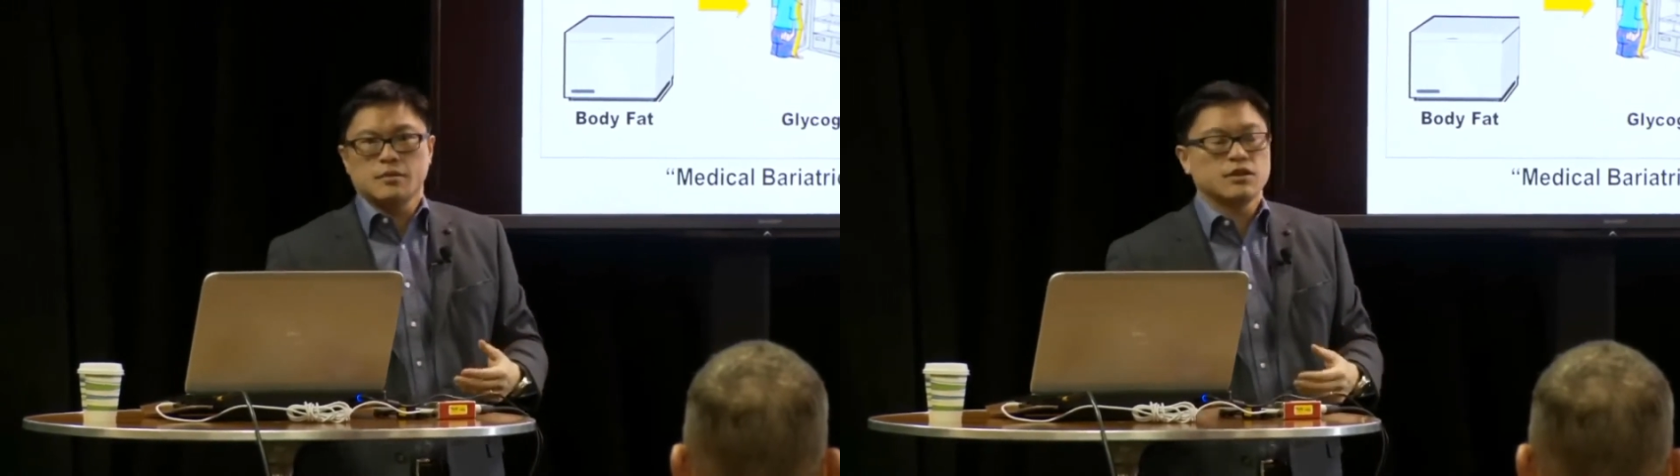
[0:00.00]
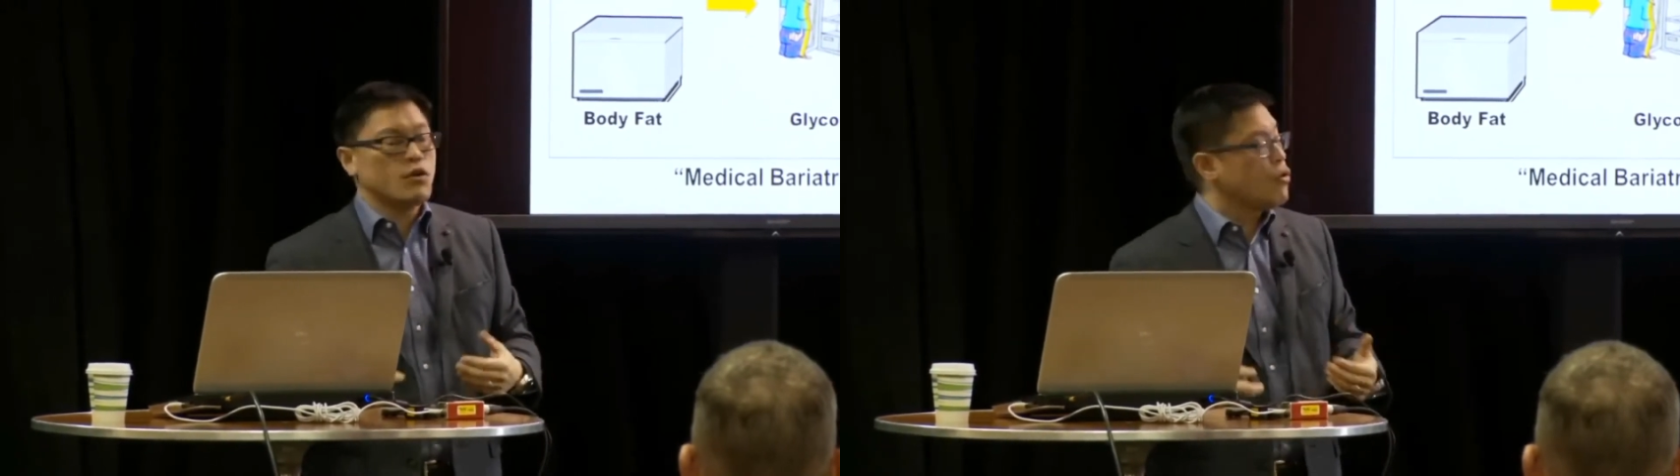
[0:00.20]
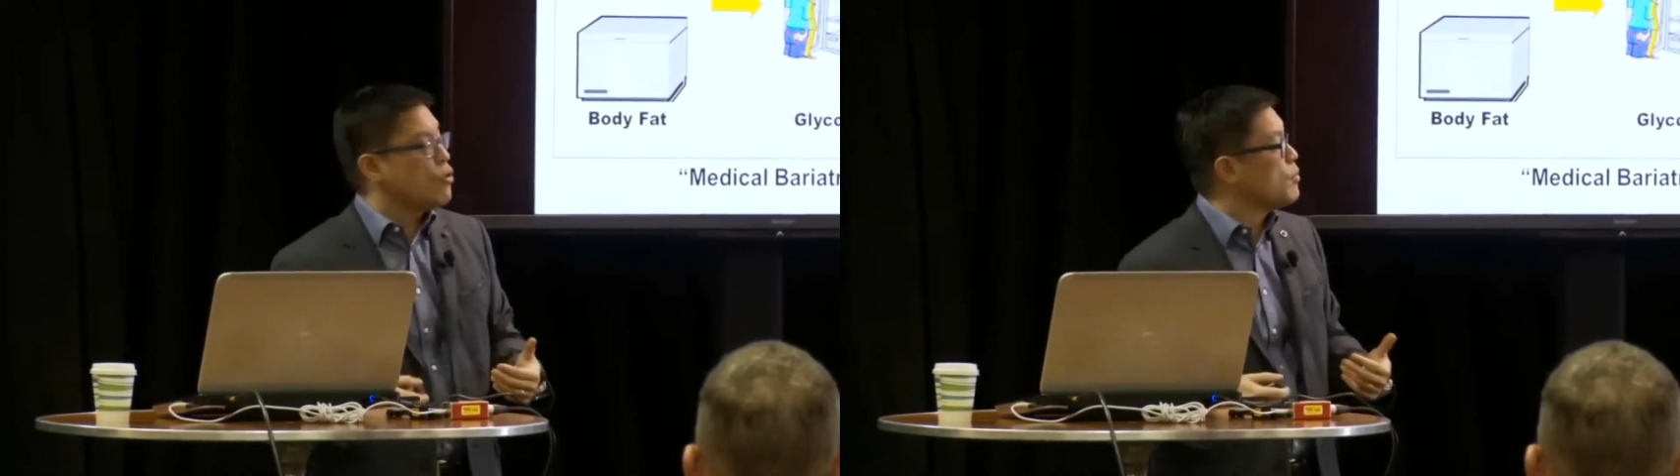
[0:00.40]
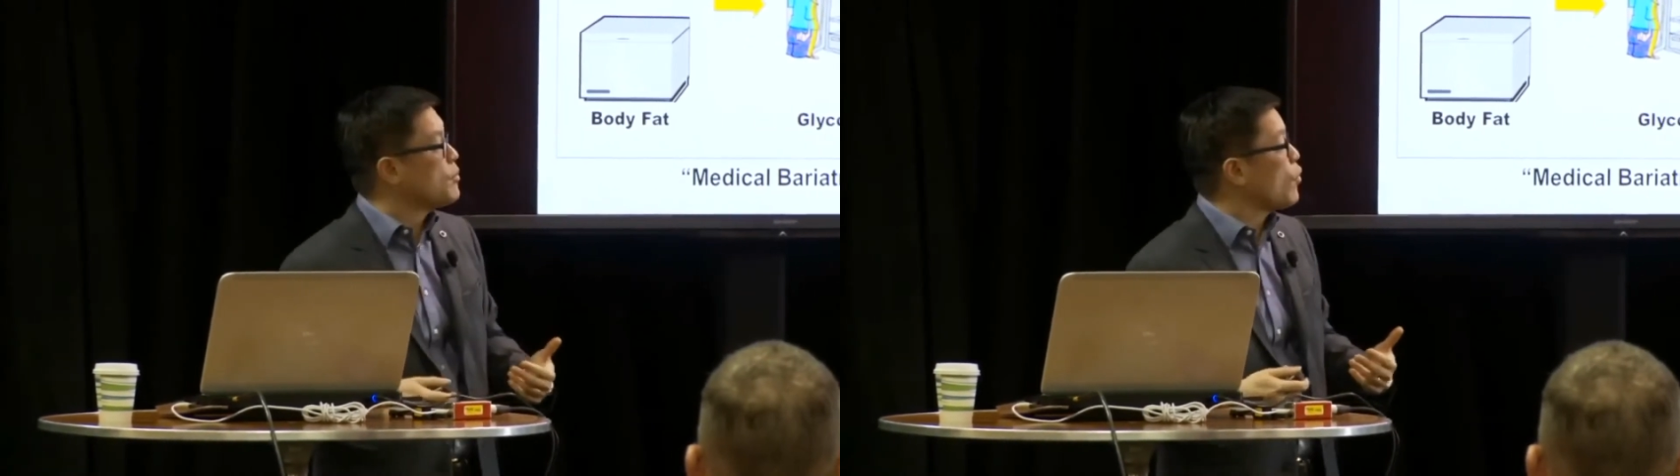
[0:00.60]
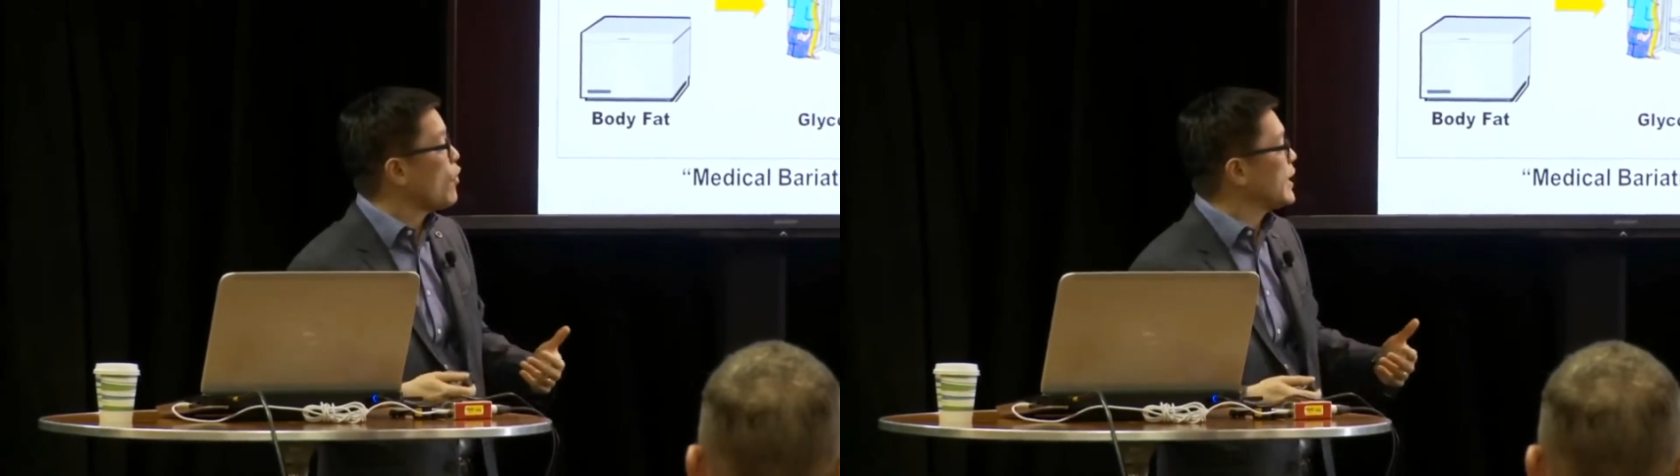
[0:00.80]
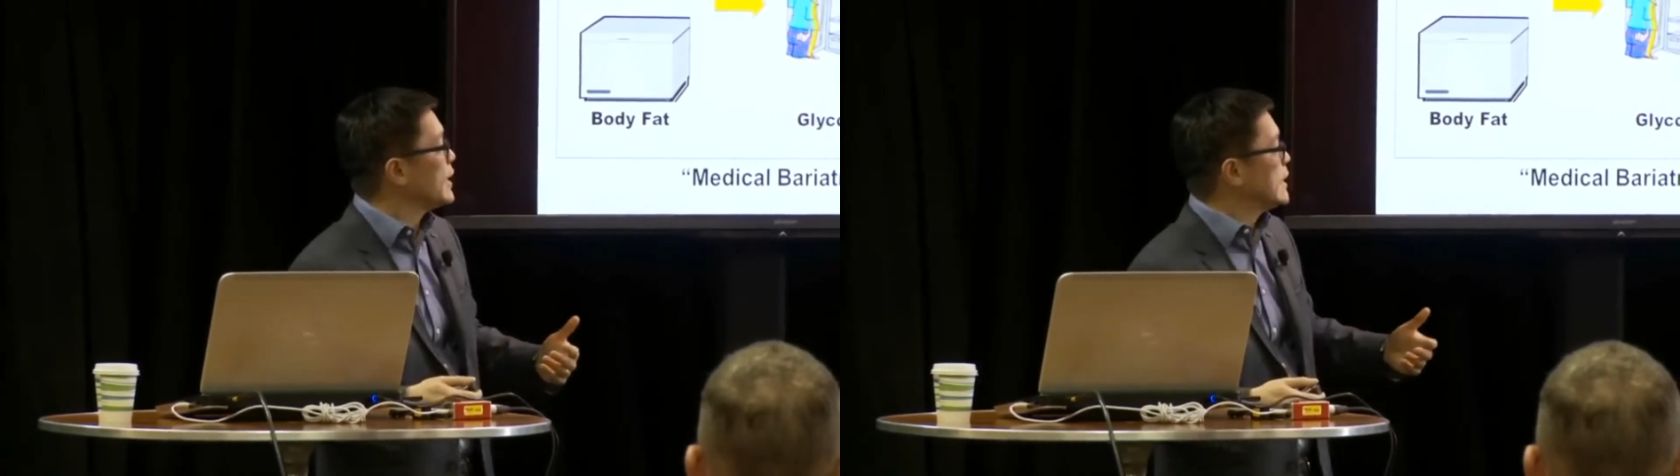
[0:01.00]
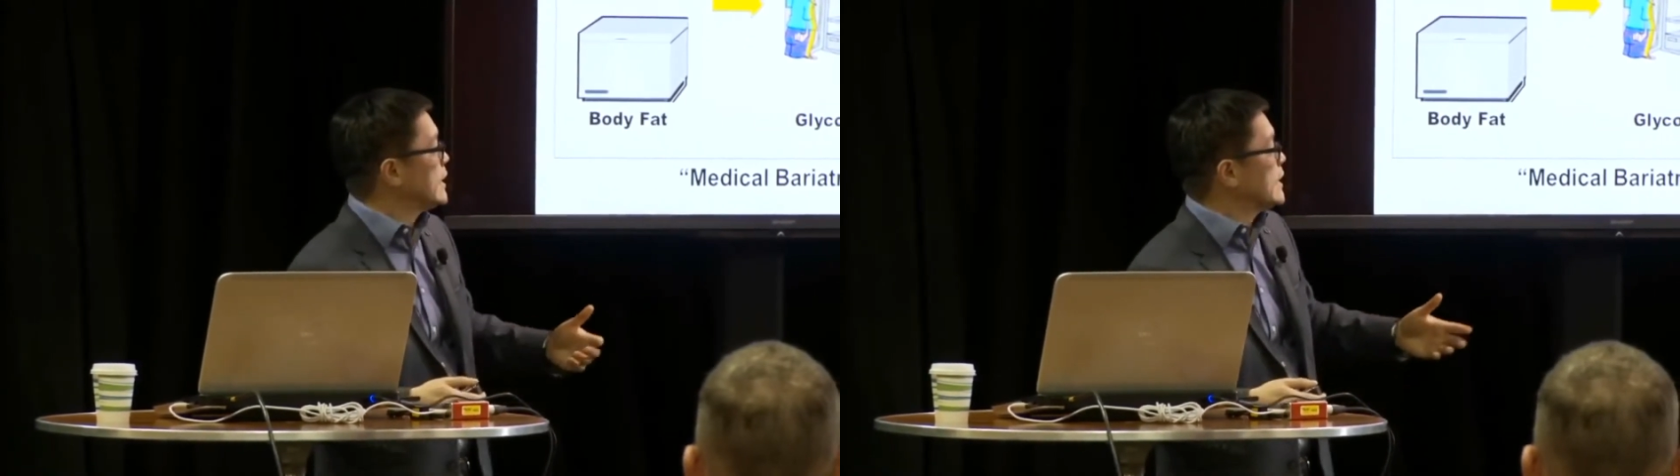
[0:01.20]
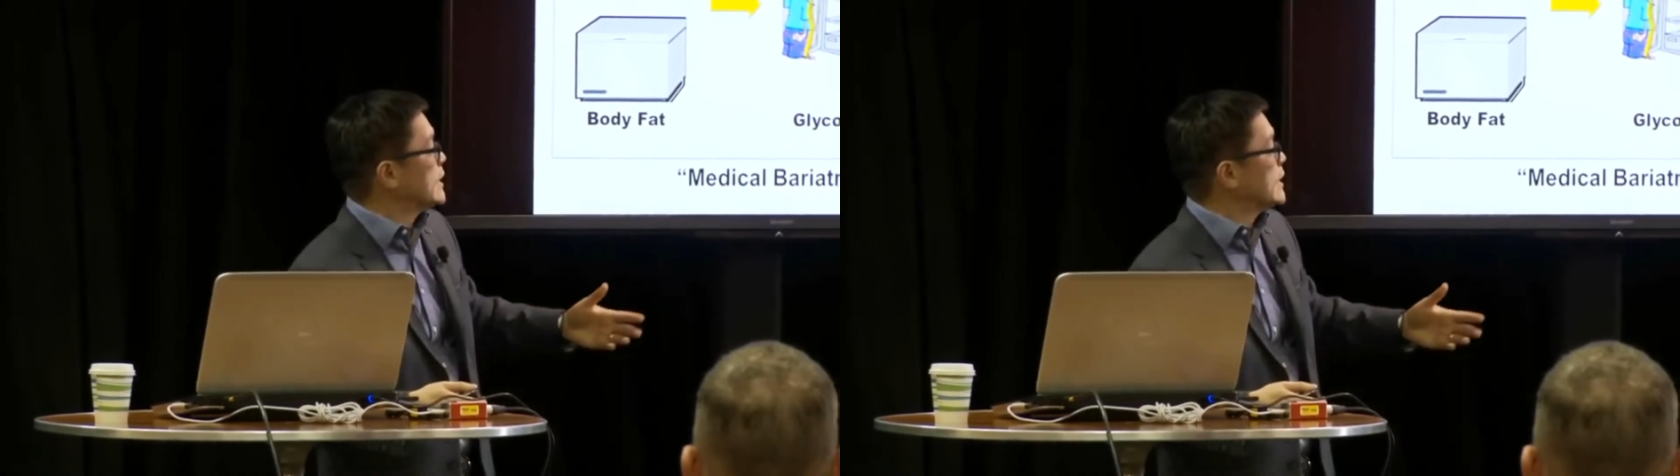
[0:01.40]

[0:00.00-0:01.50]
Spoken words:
But the whole point